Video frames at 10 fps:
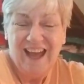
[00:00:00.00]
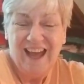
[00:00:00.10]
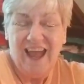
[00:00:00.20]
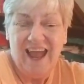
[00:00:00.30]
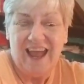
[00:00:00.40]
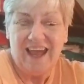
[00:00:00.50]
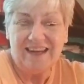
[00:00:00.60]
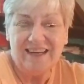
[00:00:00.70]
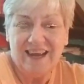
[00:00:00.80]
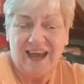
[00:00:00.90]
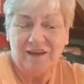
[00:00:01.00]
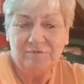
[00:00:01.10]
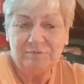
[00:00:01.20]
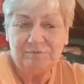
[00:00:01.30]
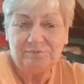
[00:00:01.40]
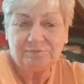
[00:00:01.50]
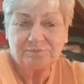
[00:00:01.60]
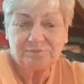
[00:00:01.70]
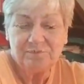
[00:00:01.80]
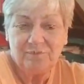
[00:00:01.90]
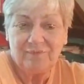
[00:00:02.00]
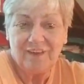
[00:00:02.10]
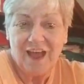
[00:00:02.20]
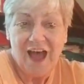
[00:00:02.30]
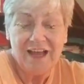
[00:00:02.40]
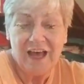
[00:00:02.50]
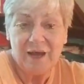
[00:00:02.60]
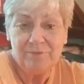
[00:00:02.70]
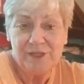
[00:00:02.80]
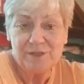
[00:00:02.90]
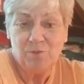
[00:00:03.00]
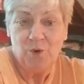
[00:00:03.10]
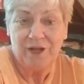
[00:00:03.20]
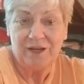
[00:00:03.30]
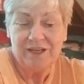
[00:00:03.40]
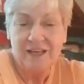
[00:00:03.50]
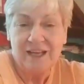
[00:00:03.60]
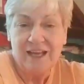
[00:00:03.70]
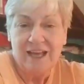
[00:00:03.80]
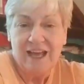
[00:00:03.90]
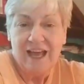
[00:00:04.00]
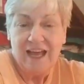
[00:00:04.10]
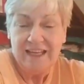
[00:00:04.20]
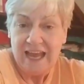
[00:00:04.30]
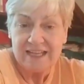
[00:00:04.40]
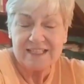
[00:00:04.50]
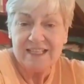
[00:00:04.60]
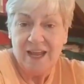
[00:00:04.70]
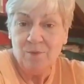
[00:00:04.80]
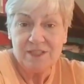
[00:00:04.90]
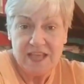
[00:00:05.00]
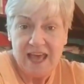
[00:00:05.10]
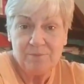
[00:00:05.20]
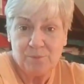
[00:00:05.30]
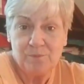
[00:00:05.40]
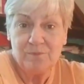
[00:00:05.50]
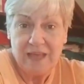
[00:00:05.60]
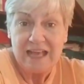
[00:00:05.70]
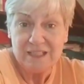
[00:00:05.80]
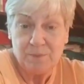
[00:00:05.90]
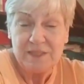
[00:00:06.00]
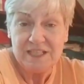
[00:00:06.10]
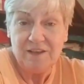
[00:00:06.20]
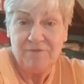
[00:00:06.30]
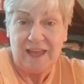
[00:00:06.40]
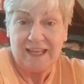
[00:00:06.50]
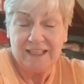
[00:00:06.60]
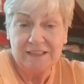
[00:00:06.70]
And I got up this morning. Yes, it was that specific.